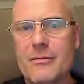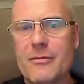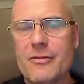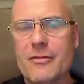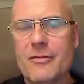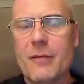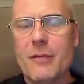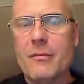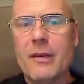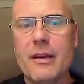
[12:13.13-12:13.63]

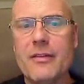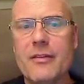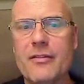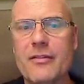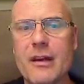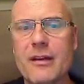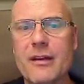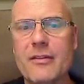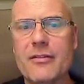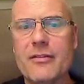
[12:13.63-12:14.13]
Somebody
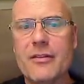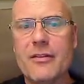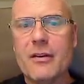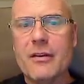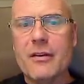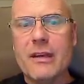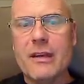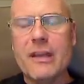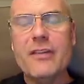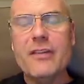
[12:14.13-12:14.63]
says,
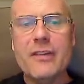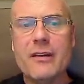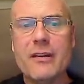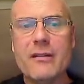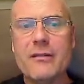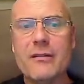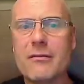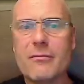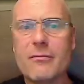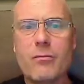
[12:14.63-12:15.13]
kiss
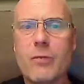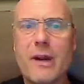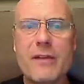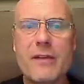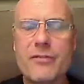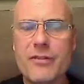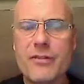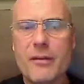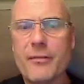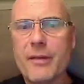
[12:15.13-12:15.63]
it, and
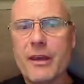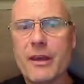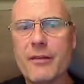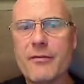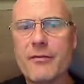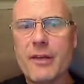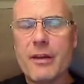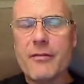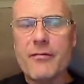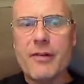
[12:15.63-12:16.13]
waves something
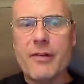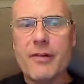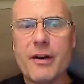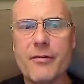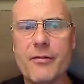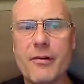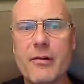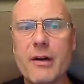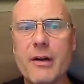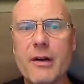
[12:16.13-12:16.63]
in front
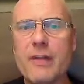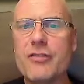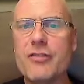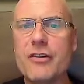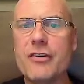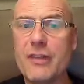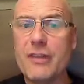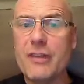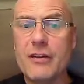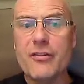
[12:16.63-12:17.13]
of her. And
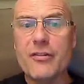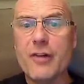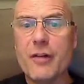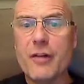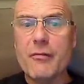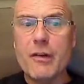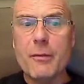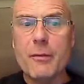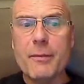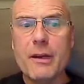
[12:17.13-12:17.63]
she says it's
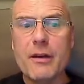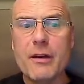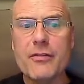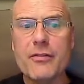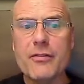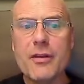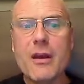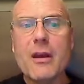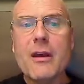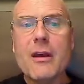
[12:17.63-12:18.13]
not a real
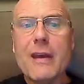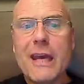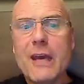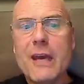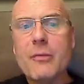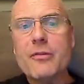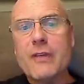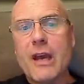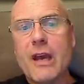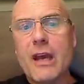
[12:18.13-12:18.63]
penis.
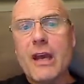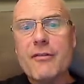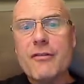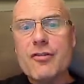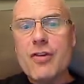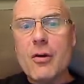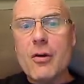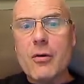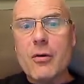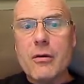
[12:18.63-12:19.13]
It was a kind of
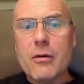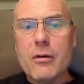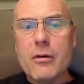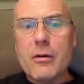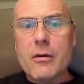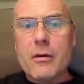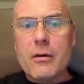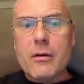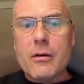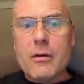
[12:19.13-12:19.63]
a joke,
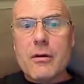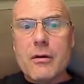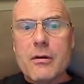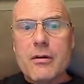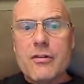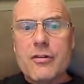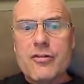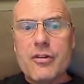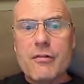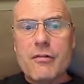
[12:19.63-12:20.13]

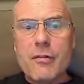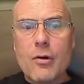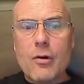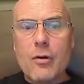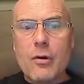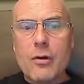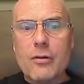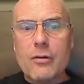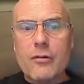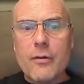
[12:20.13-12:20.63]
she
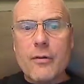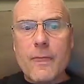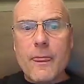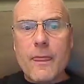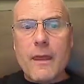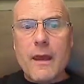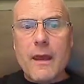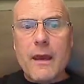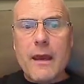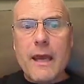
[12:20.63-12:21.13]
recalled.
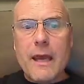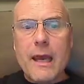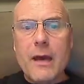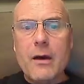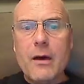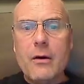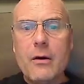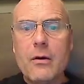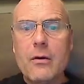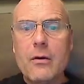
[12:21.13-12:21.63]
And
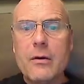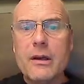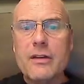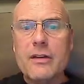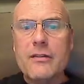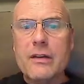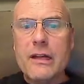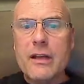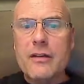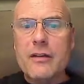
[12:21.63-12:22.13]
now
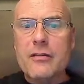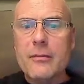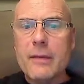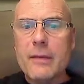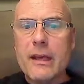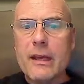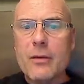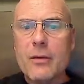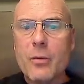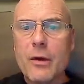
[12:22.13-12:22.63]
it's clear to
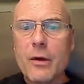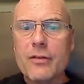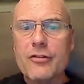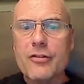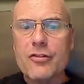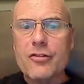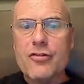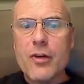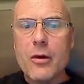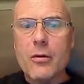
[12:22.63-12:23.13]
me it
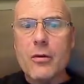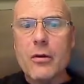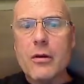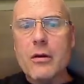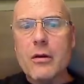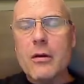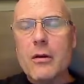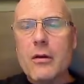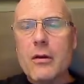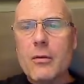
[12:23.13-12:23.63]
wasn't a joke.
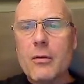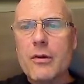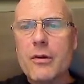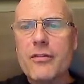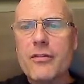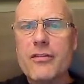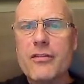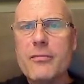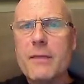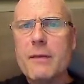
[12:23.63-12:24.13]
What
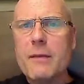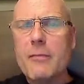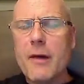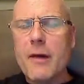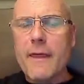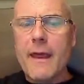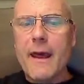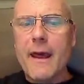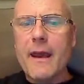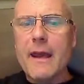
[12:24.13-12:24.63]
does she mean
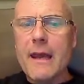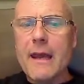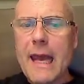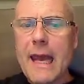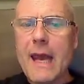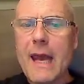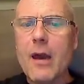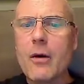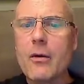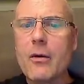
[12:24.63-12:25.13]
by that?
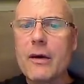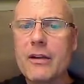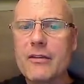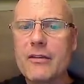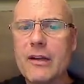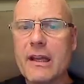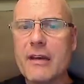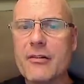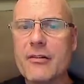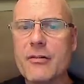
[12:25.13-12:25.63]
Now
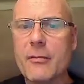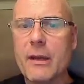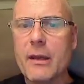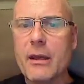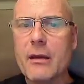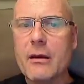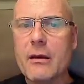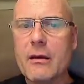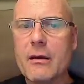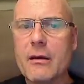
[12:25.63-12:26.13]
it's clear to me.